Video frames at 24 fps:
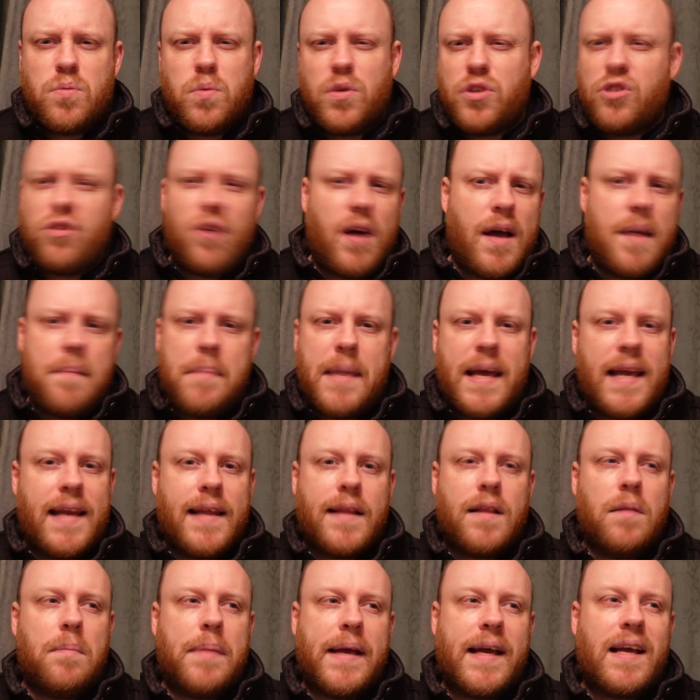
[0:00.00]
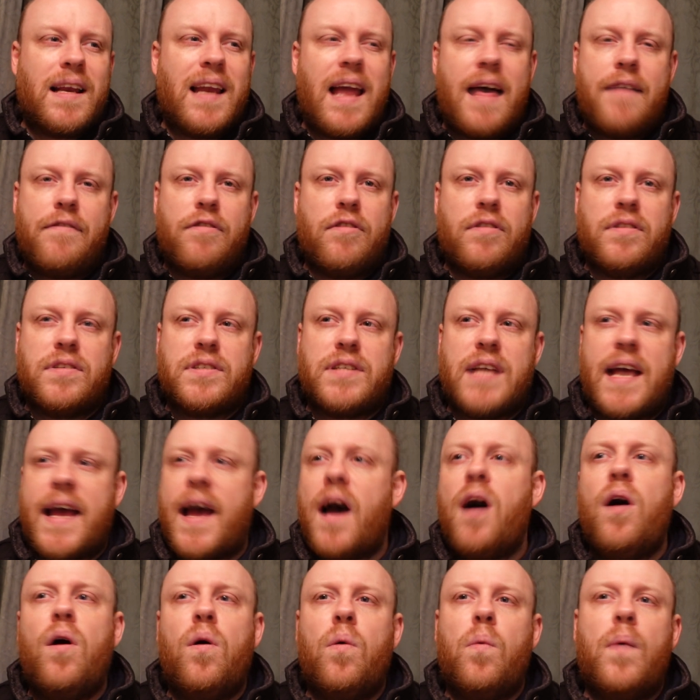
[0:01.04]
will try and be a little bit clever and say,
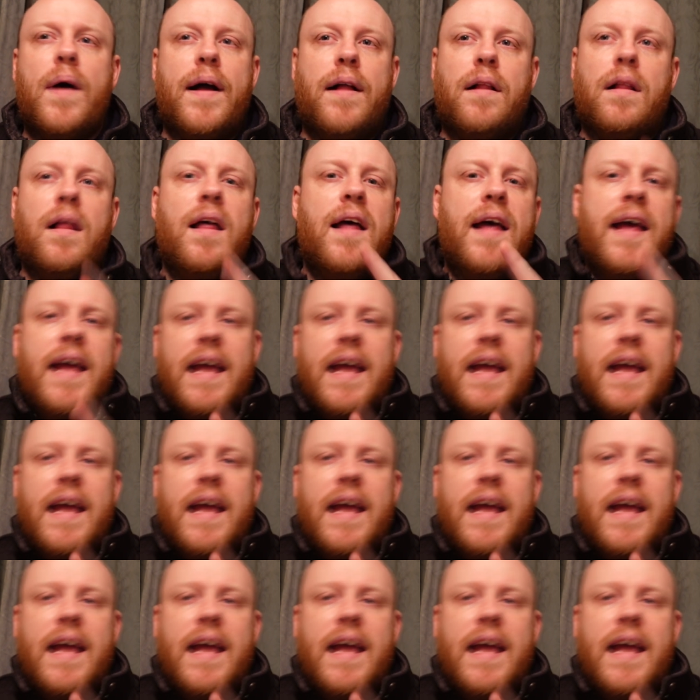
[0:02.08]
oh, well,